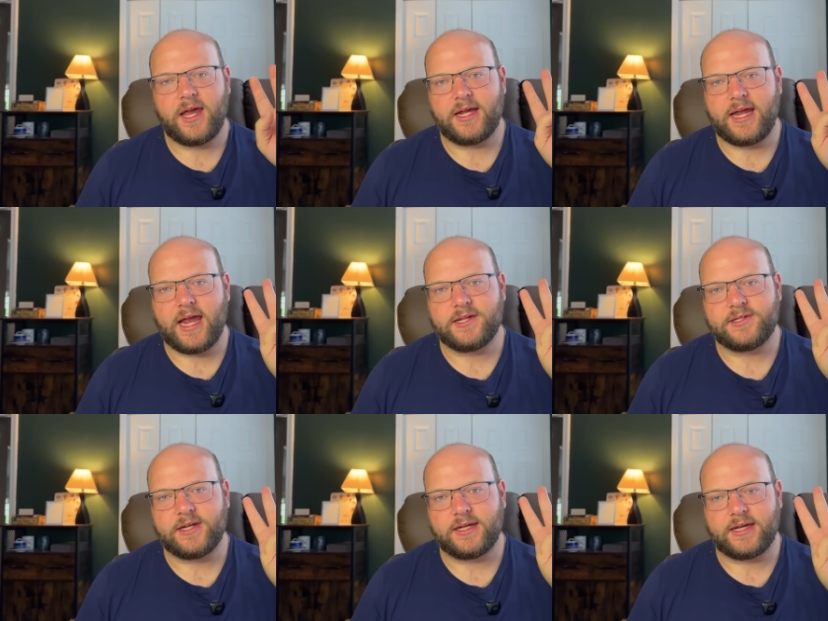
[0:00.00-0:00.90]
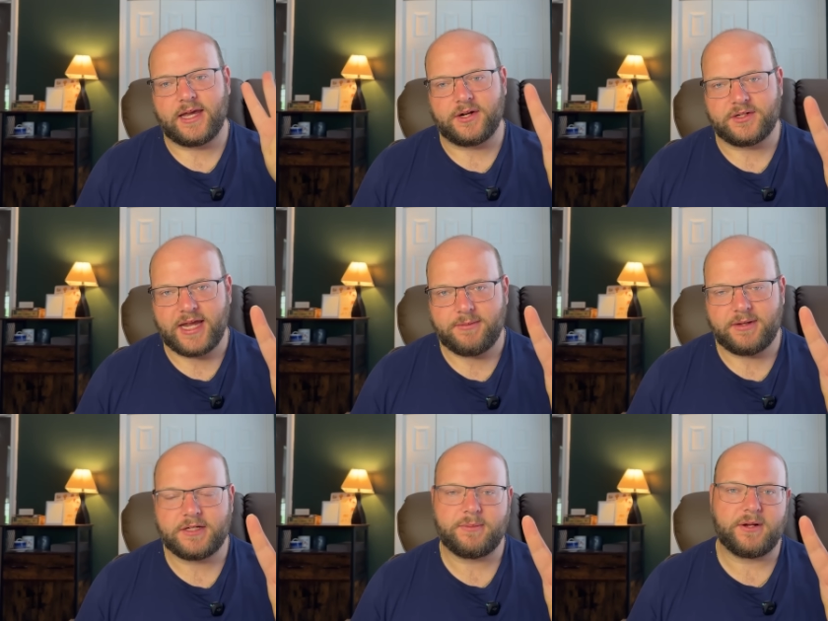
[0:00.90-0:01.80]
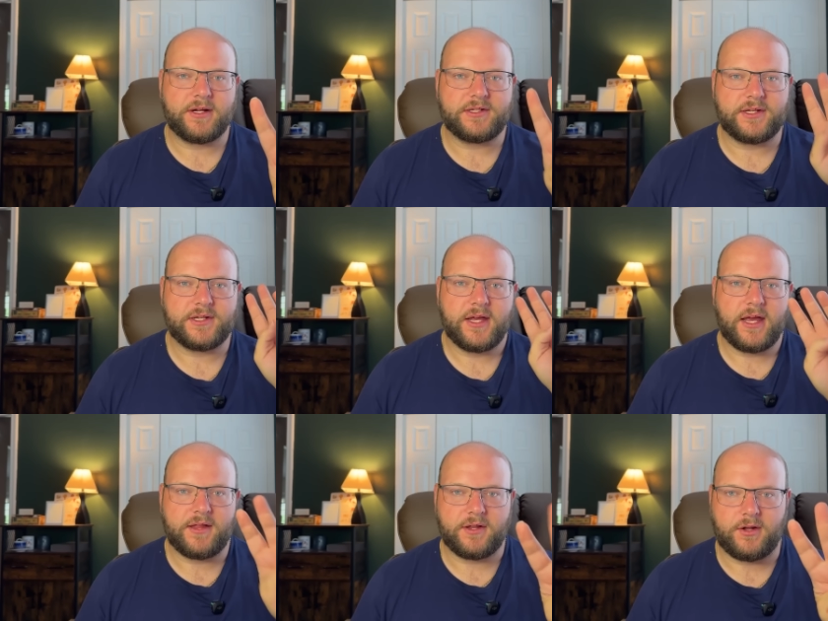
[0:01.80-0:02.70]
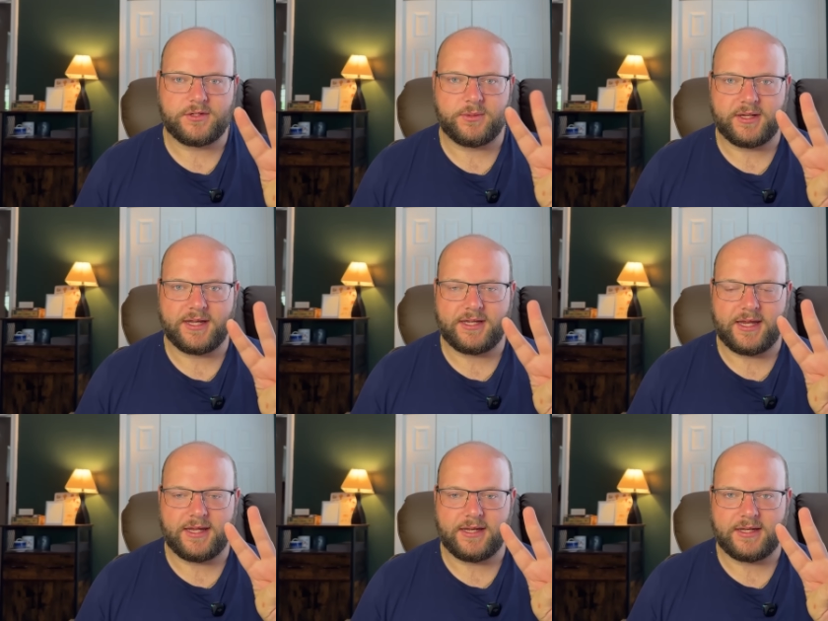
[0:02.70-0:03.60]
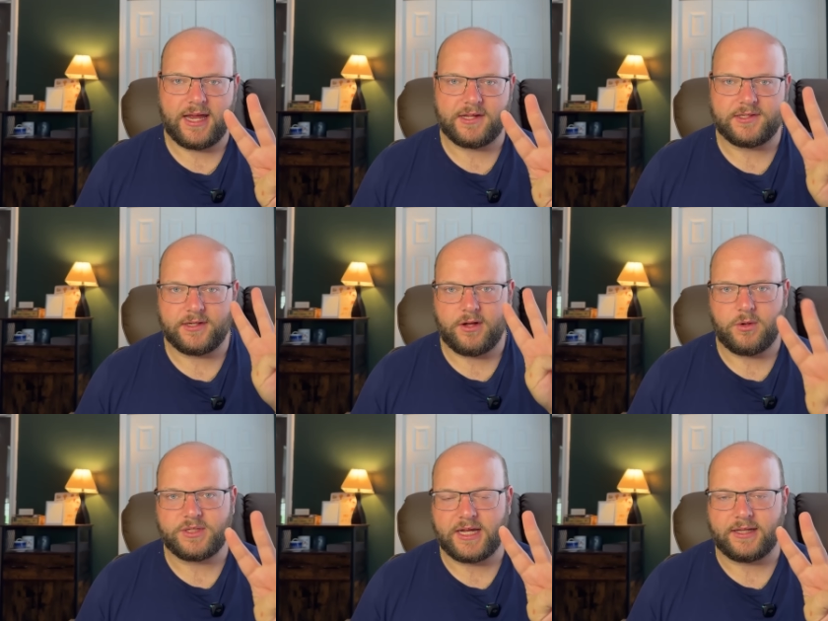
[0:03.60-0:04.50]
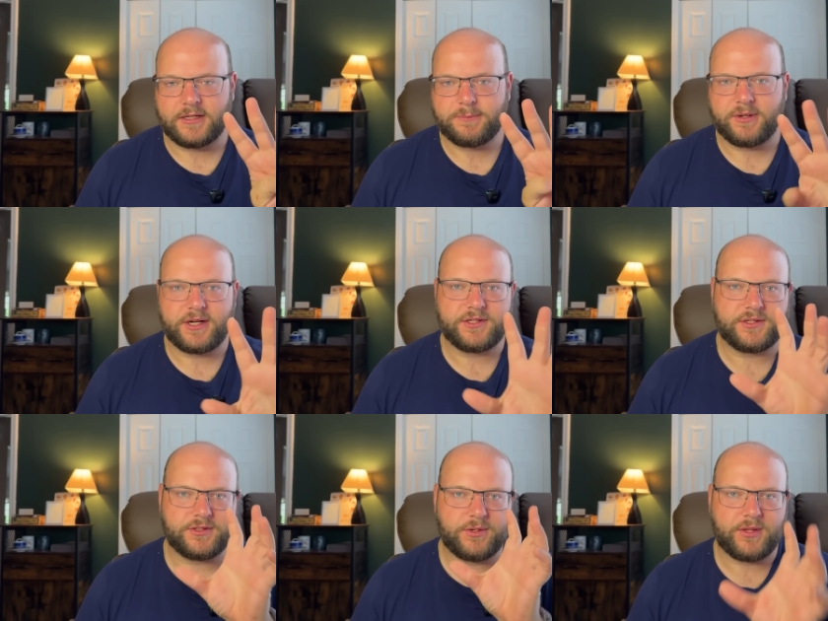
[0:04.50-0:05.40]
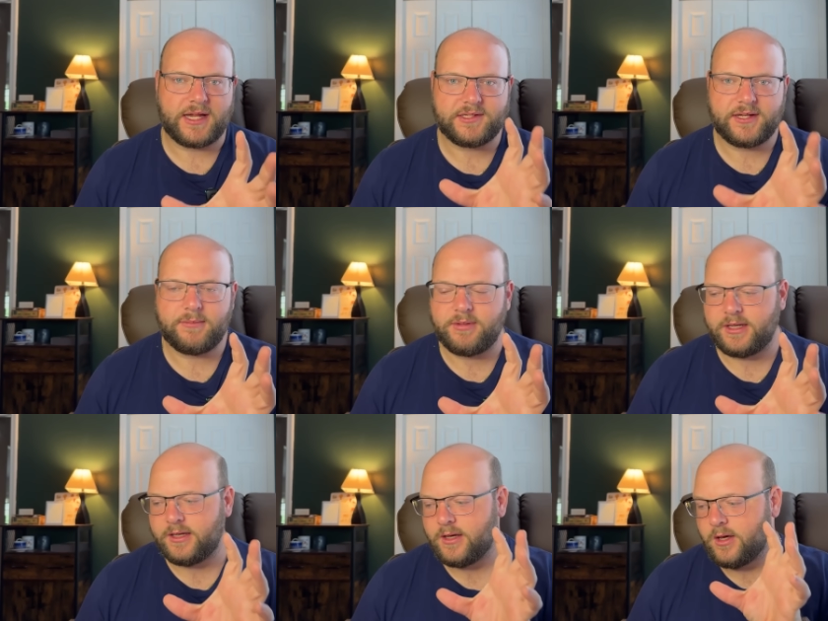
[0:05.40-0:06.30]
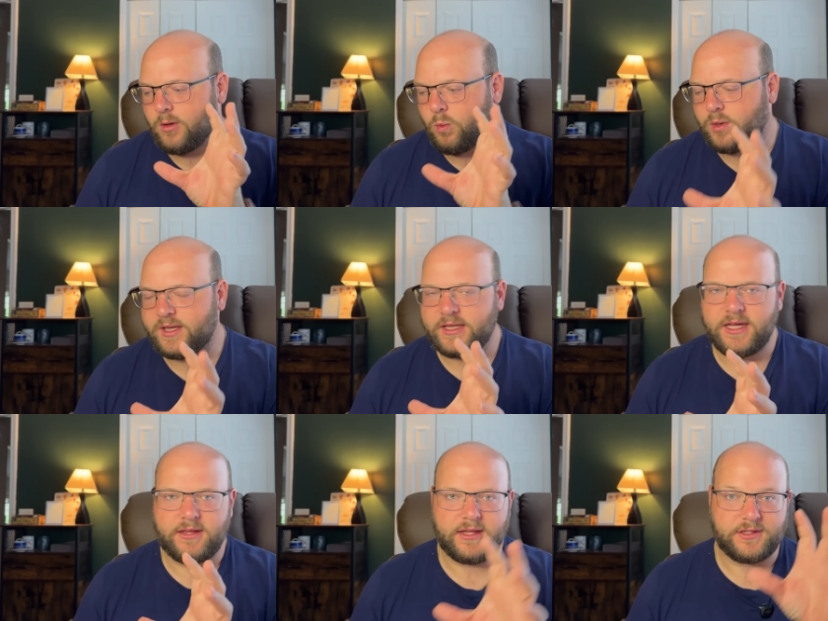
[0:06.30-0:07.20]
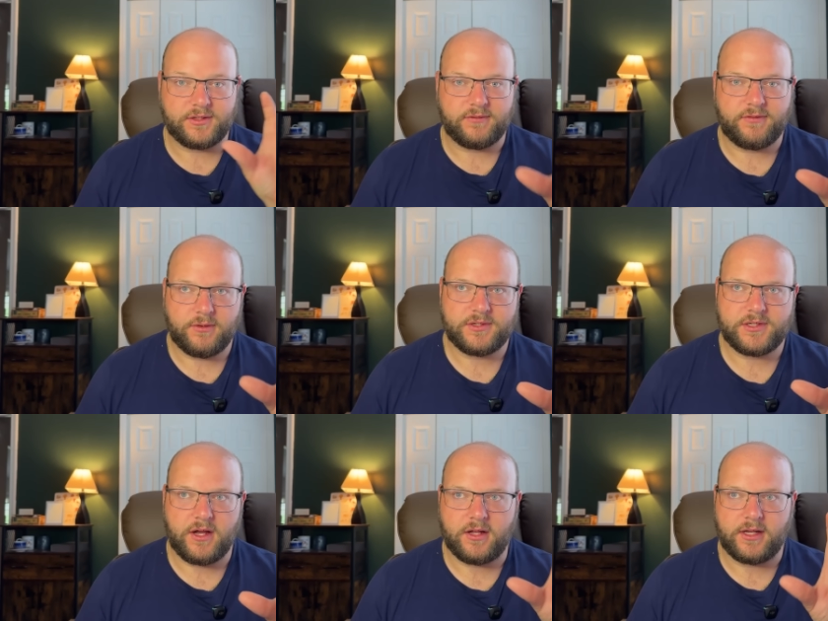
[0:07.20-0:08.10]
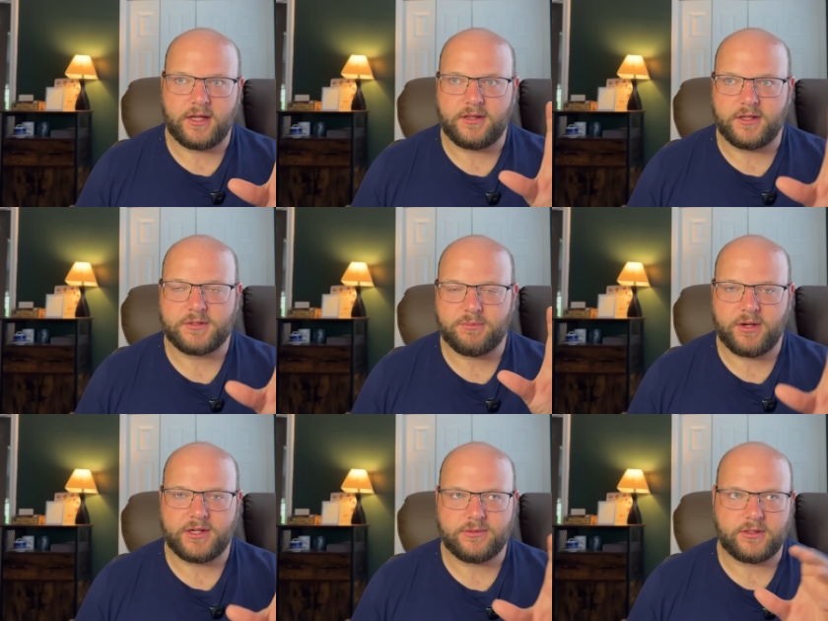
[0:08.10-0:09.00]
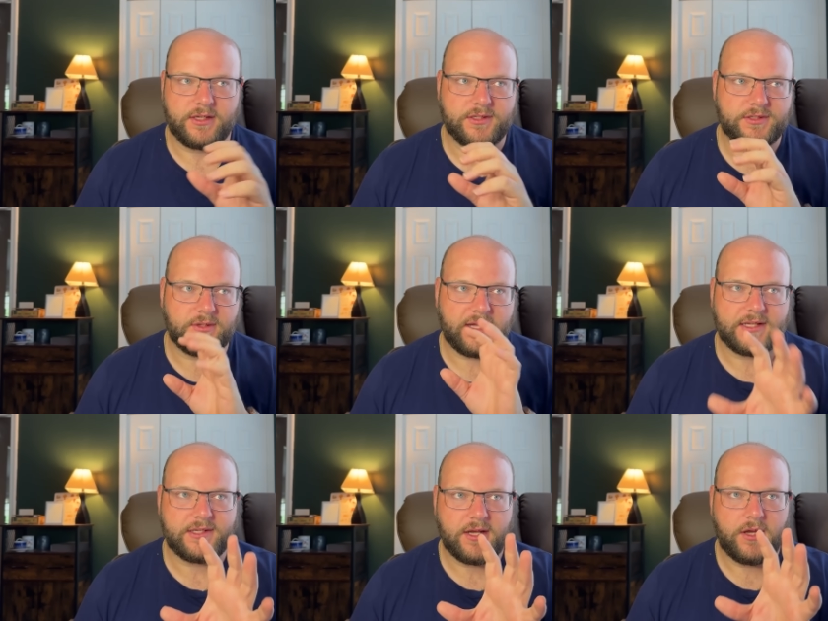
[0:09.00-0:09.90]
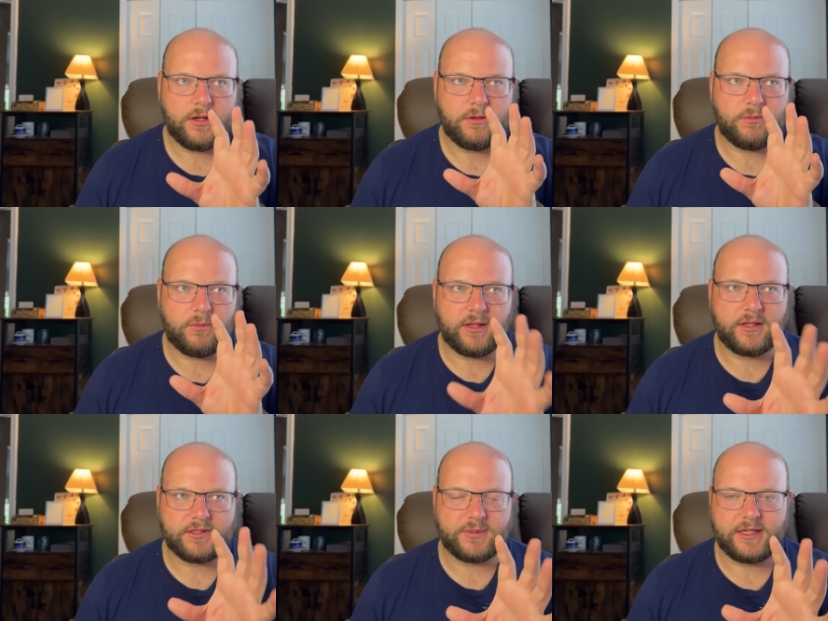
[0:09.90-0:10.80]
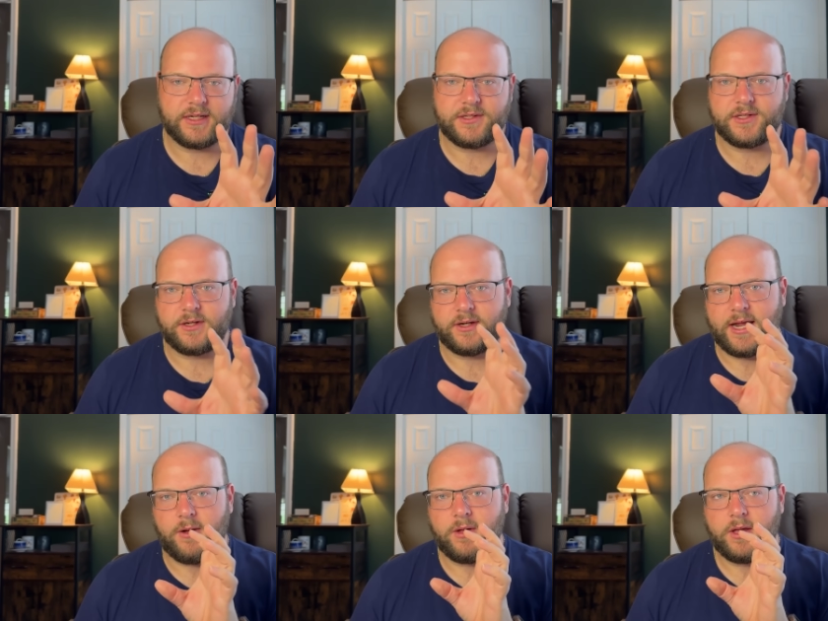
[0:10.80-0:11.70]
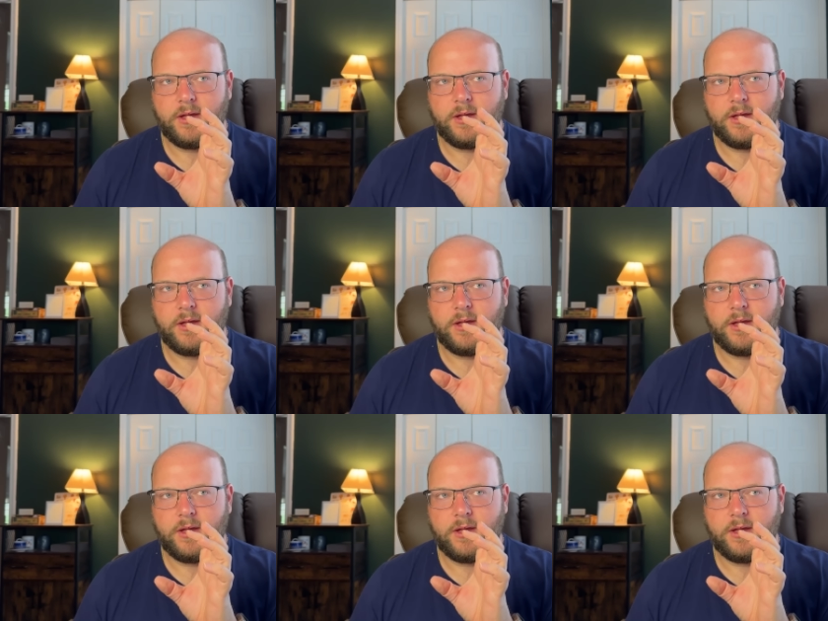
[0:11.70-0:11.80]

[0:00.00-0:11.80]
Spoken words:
enhancing entertainment experiences, and then also enhancing hotel experiences. And so that's going to be one of the key things that they're focusing on in this press release. And so that's one of the things that we need to consider. Now,